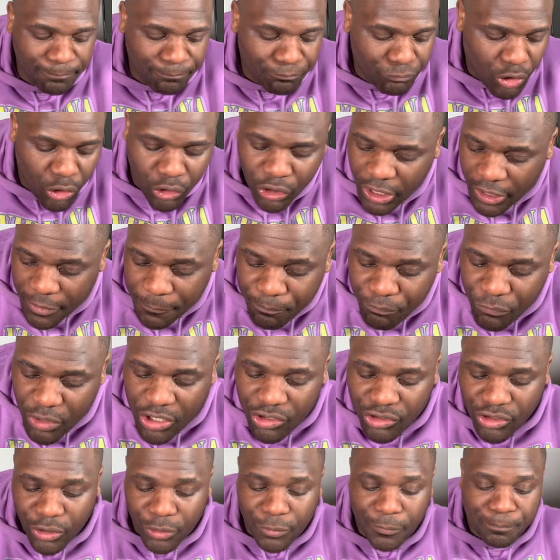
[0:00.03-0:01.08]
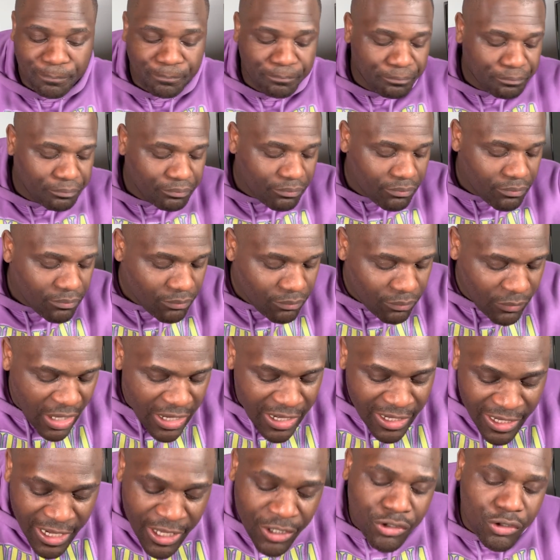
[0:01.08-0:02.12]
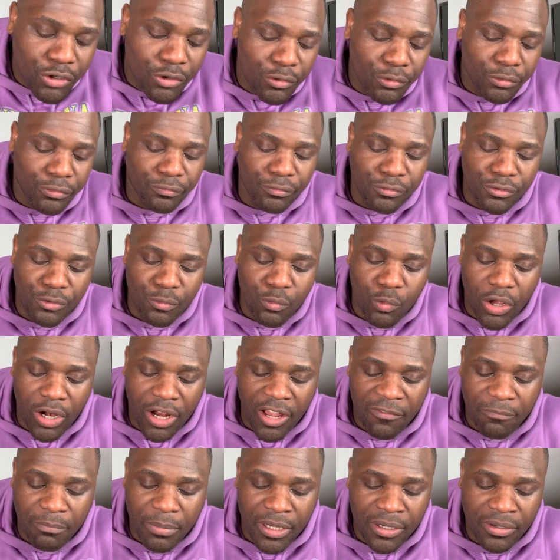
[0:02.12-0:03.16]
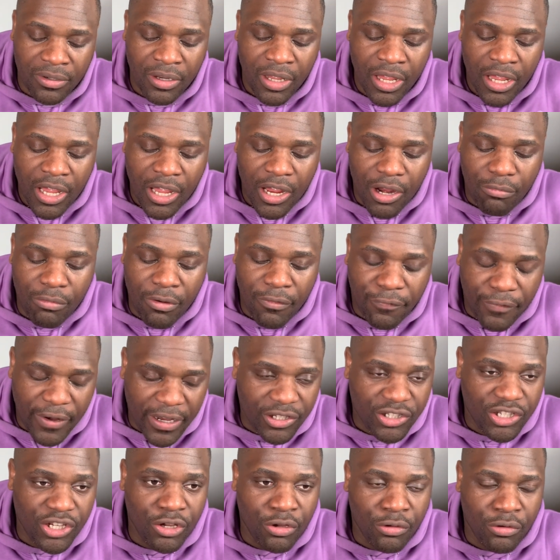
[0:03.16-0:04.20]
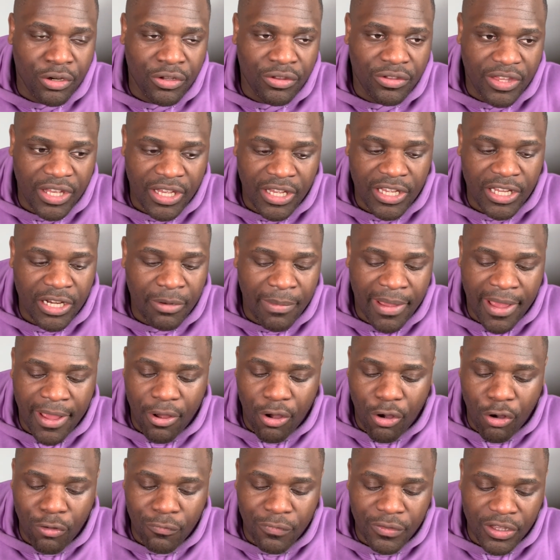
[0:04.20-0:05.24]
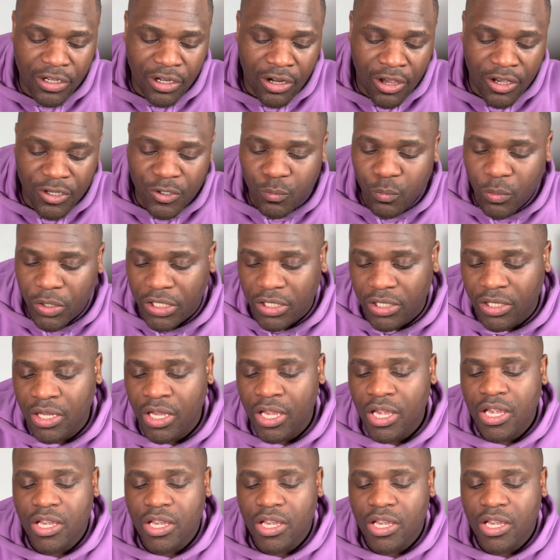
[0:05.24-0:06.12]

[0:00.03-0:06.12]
Okay, so let's go through what I've been reflecting on and thinking about over the last week.